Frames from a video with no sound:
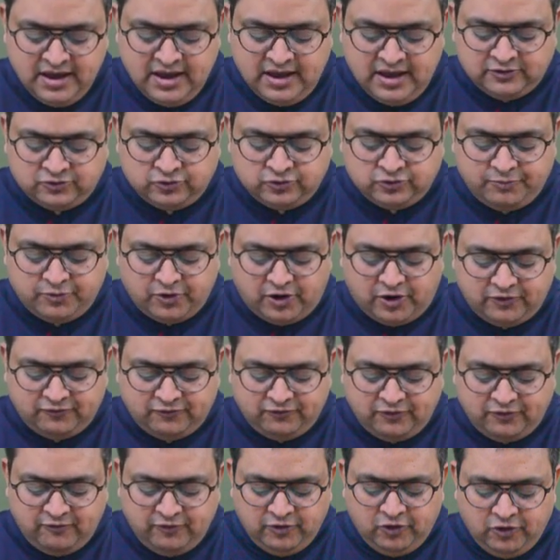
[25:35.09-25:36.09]
So brought
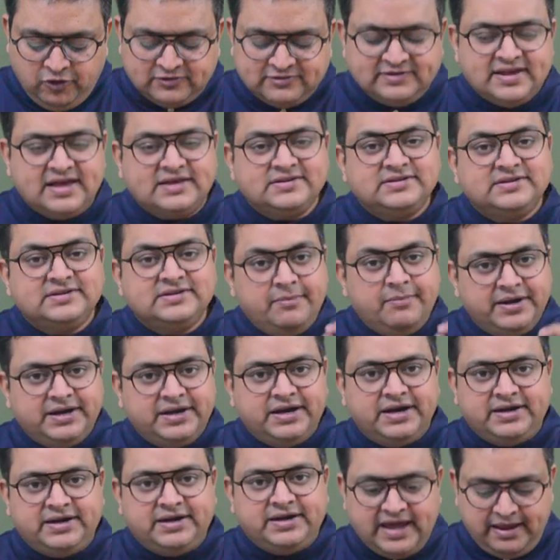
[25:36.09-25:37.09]
forward losses has
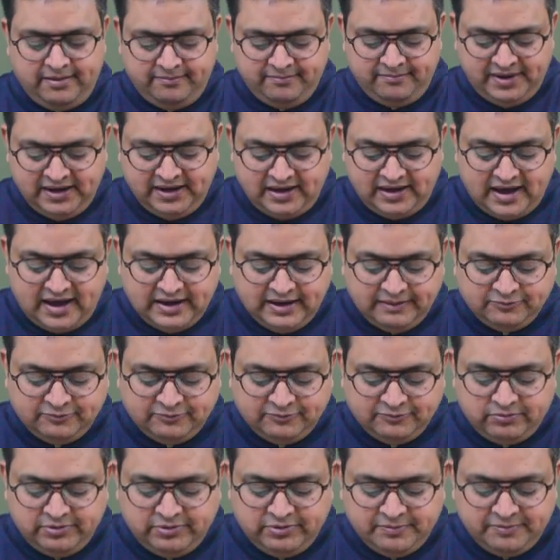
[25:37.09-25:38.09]
limited time, but
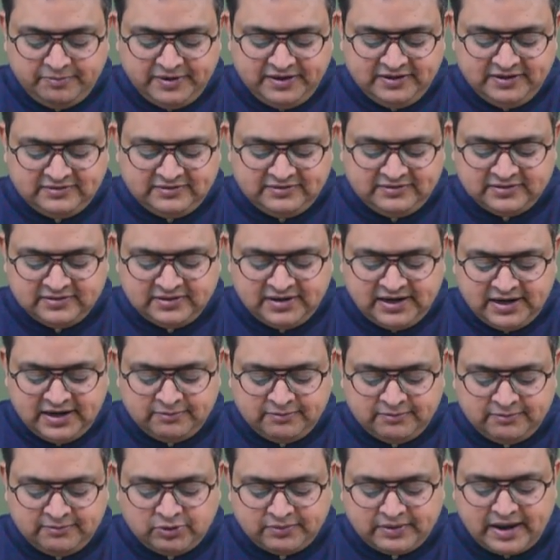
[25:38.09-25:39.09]
unabsorbed depreciation,
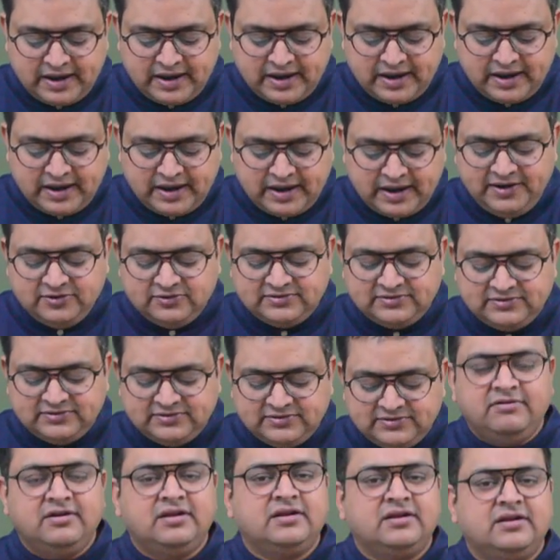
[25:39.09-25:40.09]
unabsorbed capital expenditure,
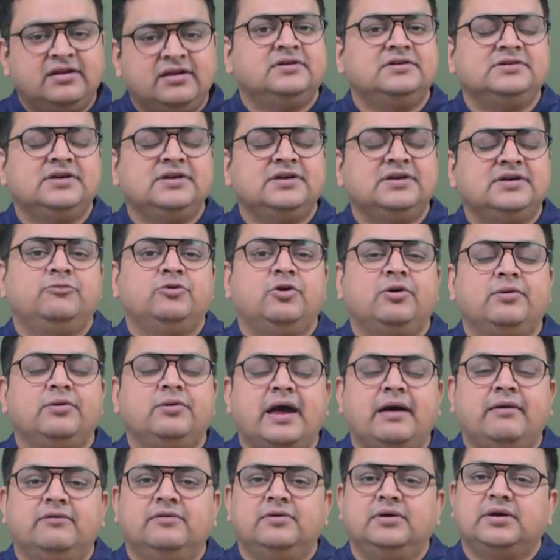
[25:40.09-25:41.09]
scientific research, unabsorbed
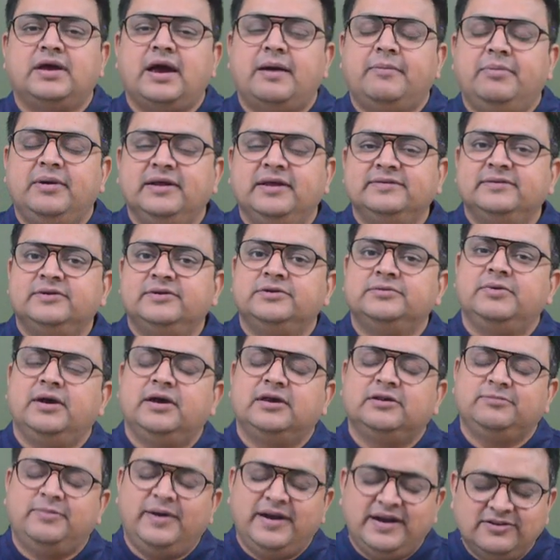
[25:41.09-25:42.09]
capital
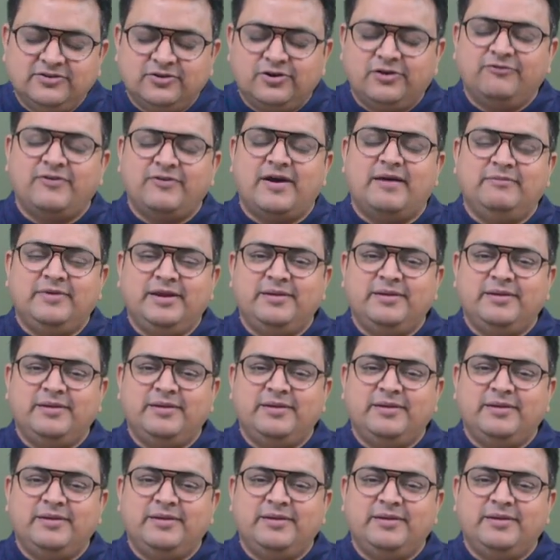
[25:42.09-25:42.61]
expenditure on family